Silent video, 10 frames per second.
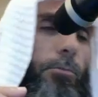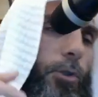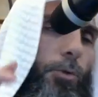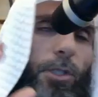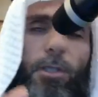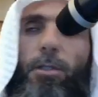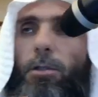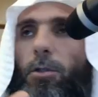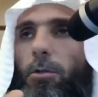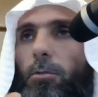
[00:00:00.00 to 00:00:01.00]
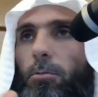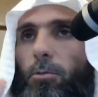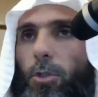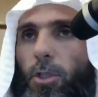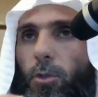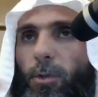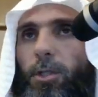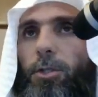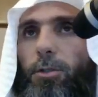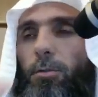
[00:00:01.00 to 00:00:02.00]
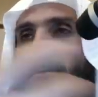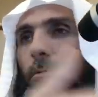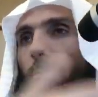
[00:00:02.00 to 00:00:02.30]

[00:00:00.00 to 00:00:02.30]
So you just switch